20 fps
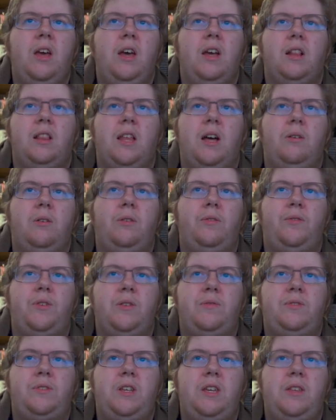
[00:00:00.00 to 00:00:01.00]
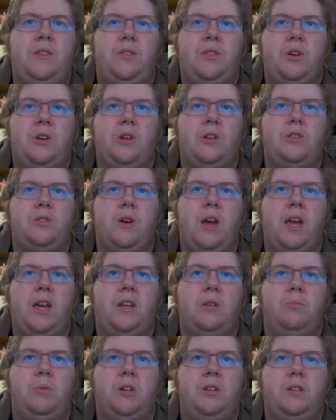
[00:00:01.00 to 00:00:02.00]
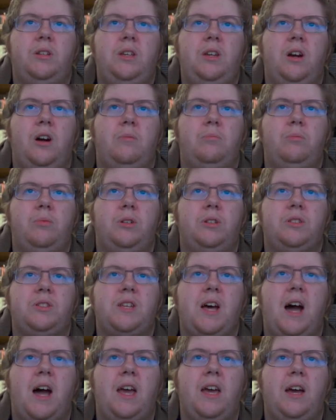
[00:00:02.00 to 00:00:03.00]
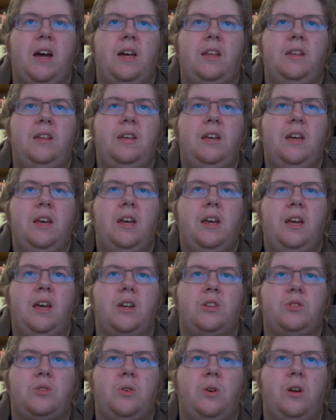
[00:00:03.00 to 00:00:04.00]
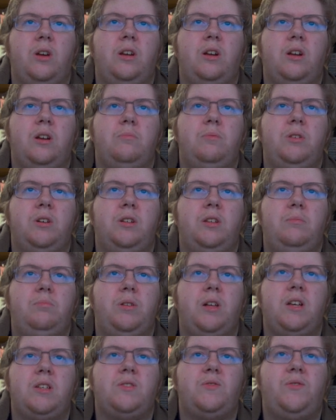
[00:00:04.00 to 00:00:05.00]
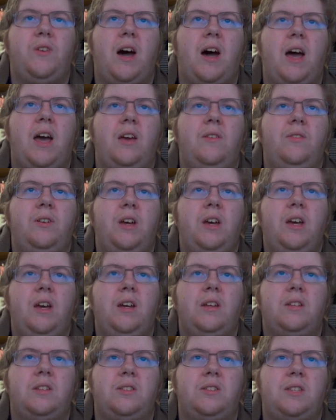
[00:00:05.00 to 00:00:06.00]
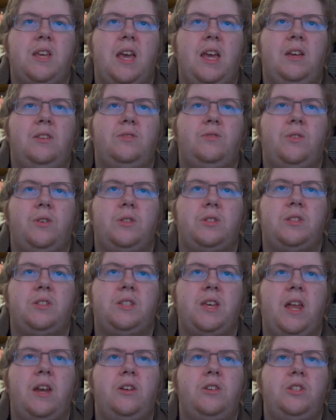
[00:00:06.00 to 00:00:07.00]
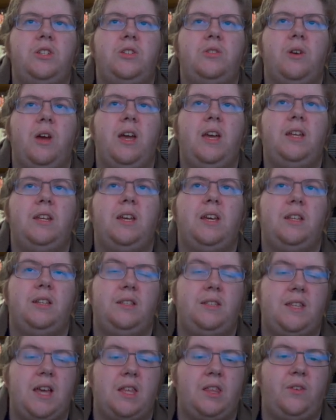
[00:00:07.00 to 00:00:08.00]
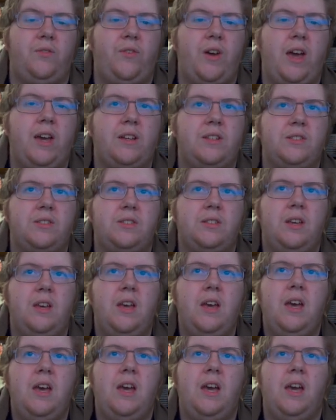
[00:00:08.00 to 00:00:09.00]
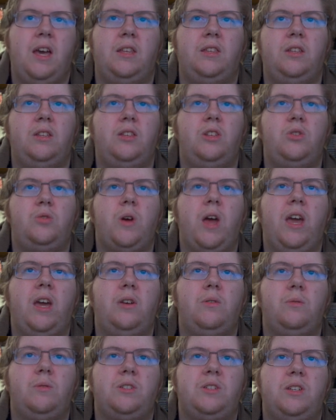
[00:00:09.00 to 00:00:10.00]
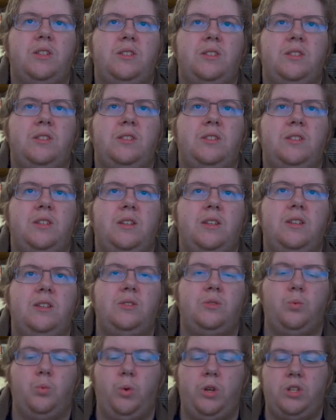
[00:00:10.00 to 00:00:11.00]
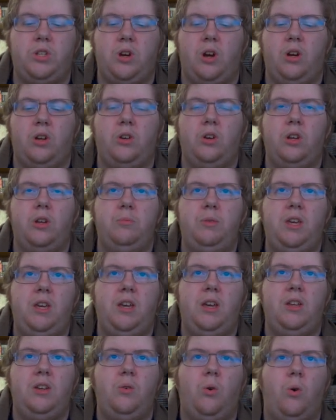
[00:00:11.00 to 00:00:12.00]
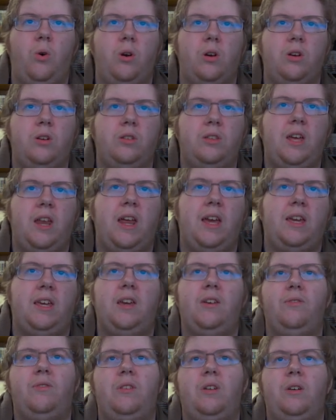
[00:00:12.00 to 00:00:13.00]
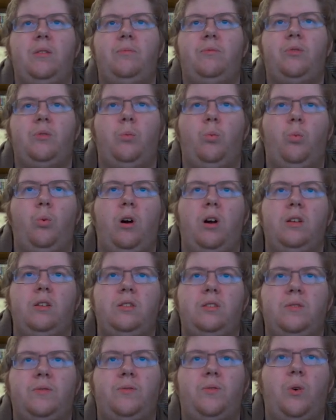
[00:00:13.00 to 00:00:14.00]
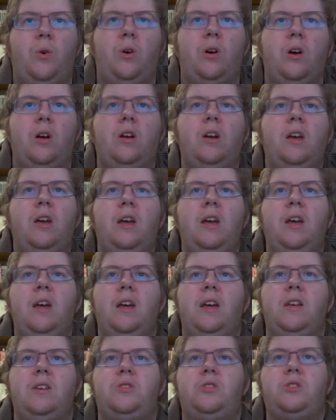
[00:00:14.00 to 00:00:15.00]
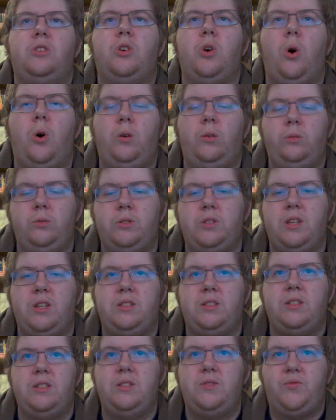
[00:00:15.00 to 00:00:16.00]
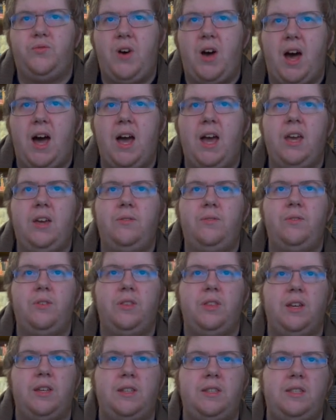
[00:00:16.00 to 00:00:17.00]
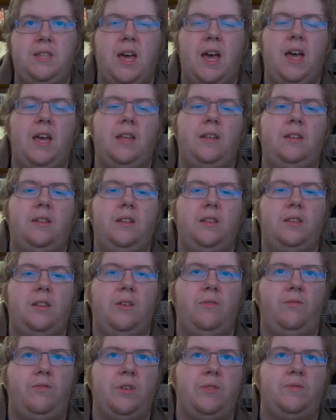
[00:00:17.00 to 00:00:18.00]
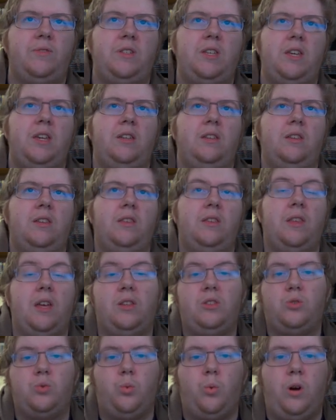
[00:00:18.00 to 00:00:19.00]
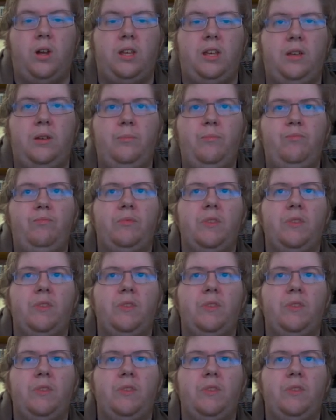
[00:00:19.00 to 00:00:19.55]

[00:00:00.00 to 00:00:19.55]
Level 15, third dragon ability, Umbral Scion. Extraordinary ability, +5 to saves versus energy drain and death effects. And then the dragon resistances, which are going to be in order that I give them from 1 to 4, is cold resistance 5, then 10, then 15, then 20.